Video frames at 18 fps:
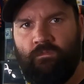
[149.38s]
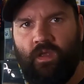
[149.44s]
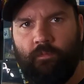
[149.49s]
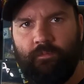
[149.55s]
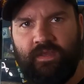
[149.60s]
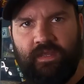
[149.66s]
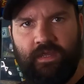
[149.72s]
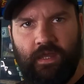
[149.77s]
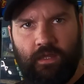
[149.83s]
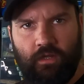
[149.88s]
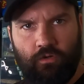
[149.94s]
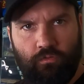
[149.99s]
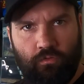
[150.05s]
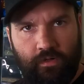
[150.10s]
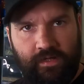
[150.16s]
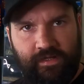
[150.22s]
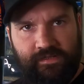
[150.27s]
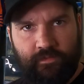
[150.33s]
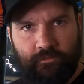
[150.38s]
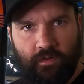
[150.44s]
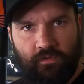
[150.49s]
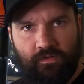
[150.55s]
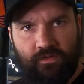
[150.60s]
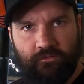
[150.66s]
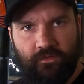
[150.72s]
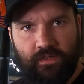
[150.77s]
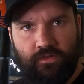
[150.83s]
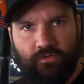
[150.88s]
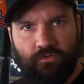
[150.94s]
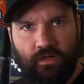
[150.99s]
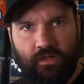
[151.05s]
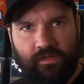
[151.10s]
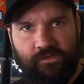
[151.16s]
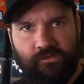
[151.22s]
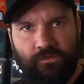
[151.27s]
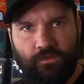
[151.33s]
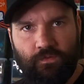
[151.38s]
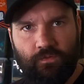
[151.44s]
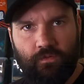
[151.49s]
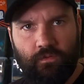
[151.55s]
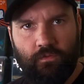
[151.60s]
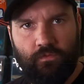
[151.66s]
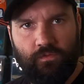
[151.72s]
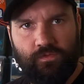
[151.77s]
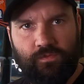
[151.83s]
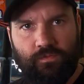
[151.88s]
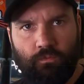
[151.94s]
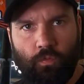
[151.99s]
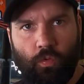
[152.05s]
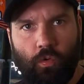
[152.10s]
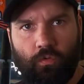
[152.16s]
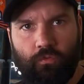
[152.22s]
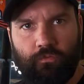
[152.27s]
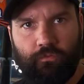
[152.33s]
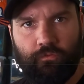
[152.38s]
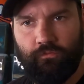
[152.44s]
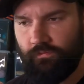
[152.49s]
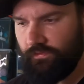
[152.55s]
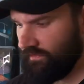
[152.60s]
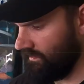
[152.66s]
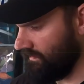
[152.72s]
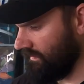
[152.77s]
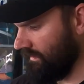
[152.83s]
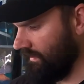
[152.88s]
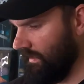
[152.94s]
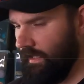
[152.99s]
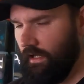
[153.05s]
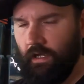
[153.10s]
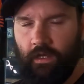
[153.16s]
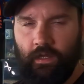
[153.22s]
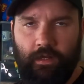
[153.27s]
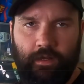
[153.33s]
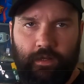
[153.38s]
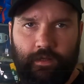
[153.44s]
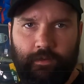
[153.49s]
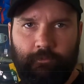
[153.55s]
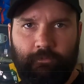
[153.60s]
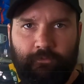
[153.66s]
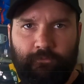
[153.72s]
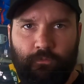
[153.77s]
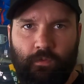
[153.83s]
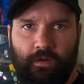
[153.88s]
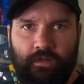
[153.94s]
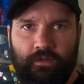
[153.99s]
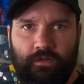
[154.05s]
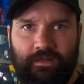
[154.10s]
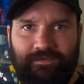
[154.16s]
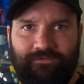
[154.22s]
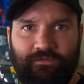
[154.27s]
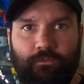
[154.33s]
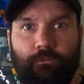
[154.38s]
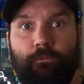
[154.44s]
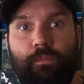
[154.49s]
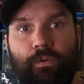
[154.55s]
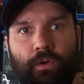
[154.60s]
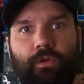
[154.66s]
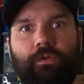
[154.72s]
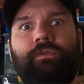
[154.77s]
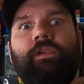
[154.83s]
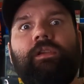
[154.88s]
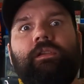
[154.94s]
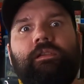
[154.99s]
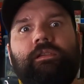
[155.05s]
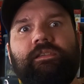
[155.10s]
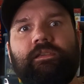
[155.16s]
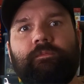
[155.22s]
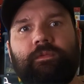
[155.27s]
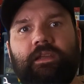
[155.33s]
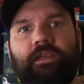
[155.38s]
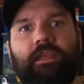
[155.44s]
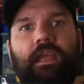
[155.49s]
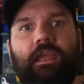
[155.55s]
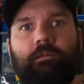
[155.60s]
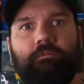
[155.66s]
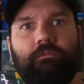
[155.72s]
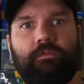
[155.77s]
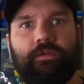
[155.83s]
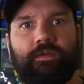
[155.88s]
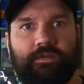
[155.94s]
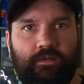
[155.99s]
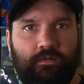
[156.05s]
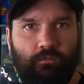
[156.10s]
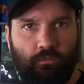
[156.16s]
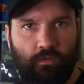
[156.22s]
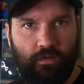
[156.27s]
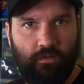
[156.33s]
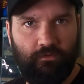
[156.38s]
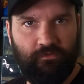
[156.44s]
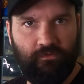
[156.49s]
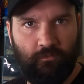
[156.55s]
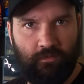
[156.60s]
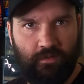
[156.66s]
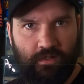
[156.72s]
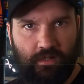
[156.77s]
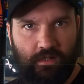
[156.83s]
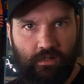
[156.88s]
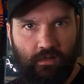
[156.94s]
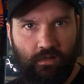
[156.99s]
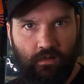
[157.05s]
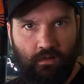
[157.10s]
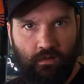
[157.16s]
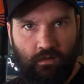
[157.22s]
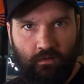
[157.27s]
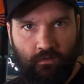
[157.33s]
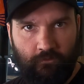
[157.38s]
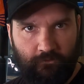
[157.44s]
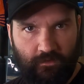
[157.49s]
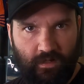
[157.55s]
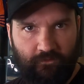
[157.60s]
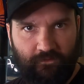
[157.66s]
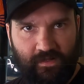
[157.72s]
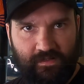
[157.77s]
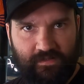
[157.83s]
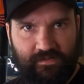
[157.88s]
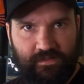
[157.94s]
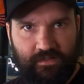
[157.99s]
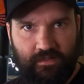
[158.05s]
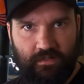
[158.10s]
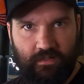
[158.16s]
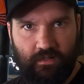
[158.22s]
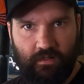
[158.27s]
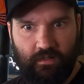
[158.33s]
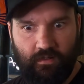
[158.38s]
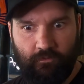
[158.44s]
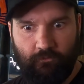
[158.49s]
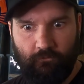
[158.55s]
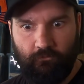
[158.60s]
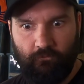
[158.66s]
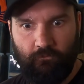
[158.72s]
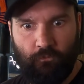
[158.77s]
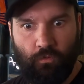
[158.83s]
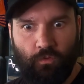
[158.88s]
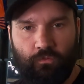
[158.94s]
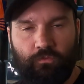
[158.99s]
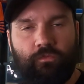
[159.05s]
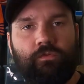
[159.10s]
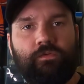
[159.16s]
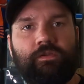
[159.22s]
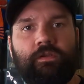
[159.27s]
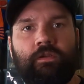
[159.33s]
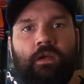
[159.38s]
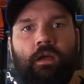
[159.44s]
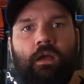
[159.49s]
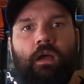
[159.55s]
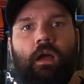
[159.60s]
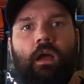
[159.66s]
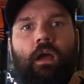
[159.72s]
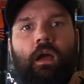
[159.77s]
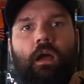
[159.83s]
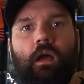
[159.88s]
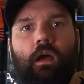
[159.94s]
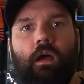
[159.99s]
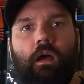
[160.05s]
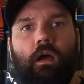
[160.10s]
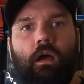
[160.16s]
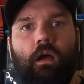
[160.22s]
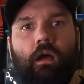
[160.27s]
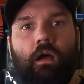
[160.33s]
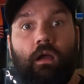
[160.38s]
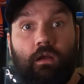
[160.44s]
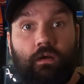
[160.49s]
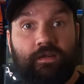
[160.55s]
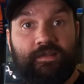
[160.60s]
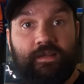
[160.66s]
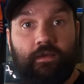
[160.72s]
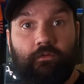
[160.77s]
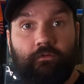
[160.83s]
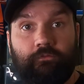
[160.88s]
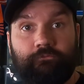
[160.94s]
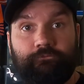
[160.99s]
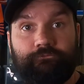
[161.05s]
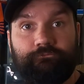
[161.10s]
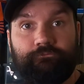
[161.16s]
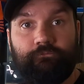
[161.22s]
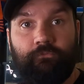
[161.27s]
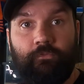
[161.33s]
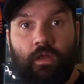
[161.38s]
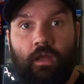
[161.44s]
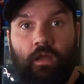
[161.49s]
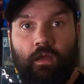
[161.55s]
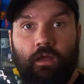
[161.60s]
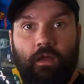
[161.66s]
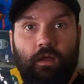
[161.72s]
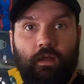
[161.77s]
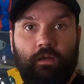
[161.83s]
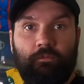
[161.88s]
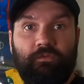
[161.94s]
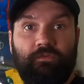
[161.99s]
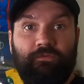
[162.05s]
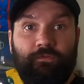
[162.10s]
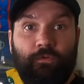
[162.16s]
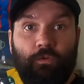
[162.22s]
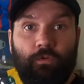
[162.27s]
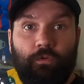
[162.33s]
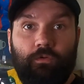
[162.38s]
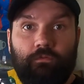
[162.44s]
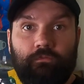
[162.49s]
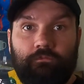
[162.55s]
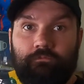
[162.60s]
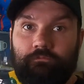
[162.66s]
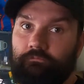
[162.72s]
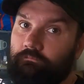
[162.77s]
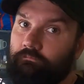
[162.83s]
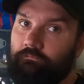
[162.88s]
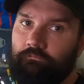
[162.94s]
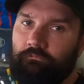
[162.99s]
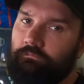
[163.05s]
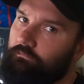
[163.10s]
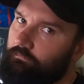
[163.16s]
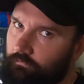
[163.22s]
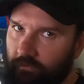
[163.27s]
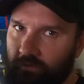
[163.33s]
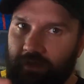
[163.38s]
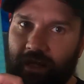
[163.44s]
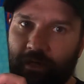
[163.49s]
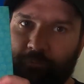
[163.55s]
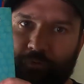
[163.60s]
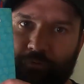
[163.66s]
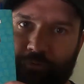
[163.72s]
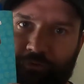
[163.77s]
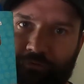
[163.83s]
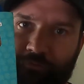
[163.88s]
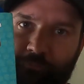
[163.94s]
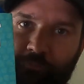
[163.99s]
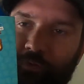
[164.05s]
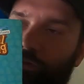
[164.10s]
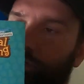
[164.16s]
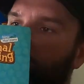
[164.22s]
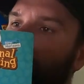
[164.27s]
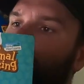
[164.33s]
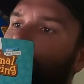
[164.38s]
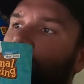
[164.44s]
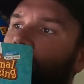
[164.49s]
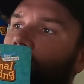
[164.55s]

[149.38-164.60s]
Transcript: I've been getting crazy amounts of interest for those walkthroughs, and before I could even put some of the games with some of the Final Fantasy walkthroughs, I got a sale. And it was for the Animal Crossing one though.